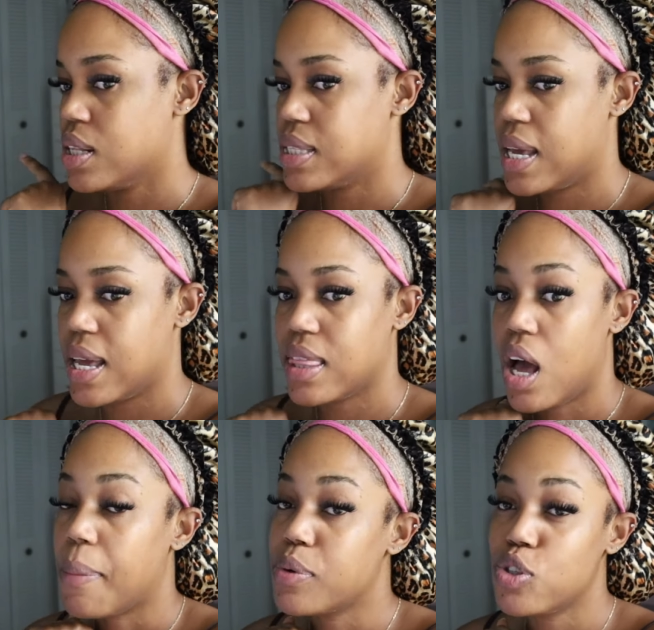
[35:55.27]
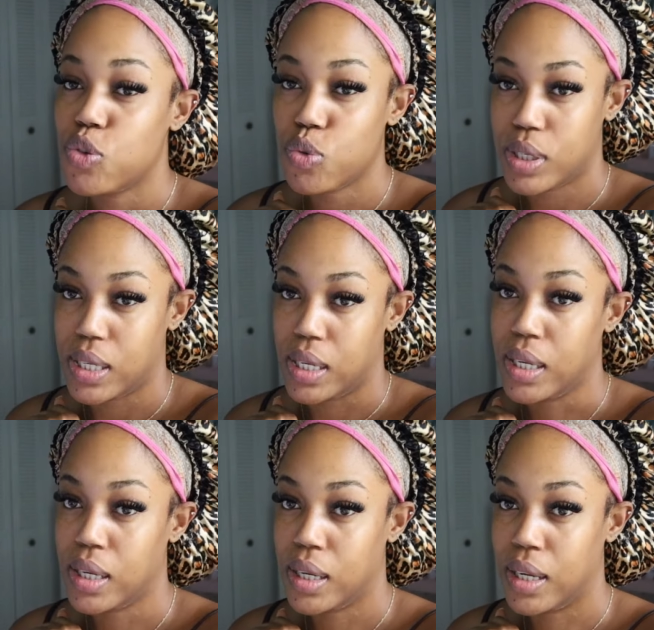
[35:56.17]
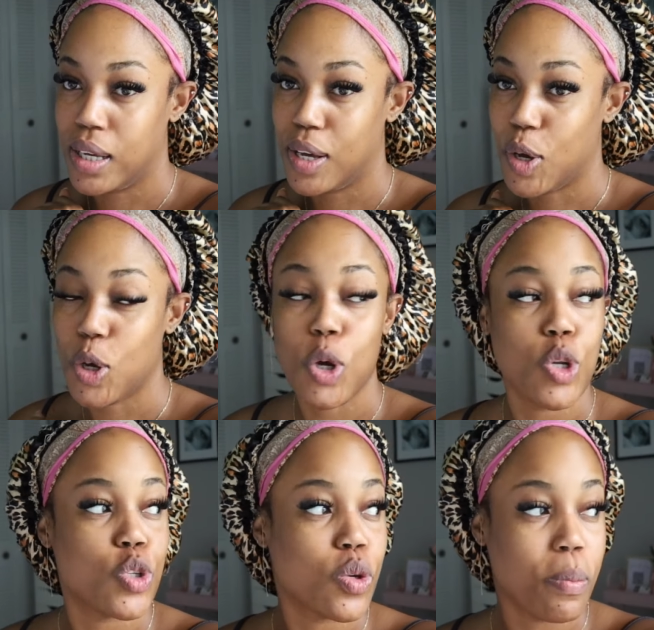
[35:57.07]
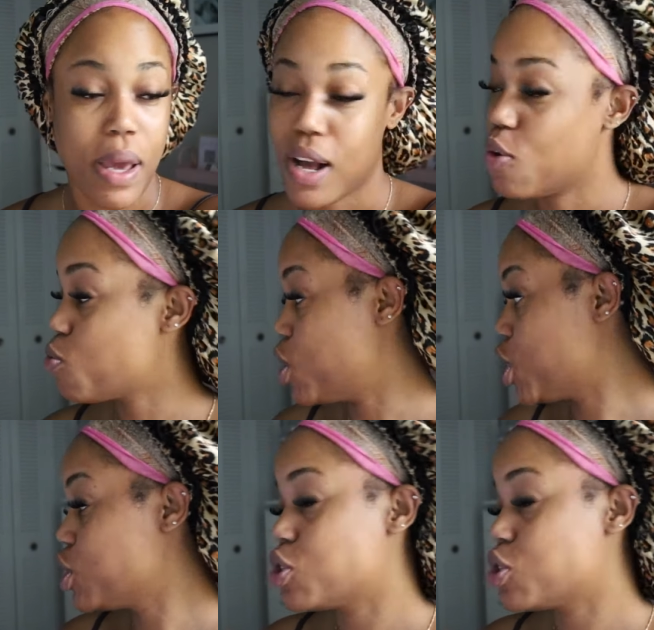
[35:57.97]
take the opportunity to make a rug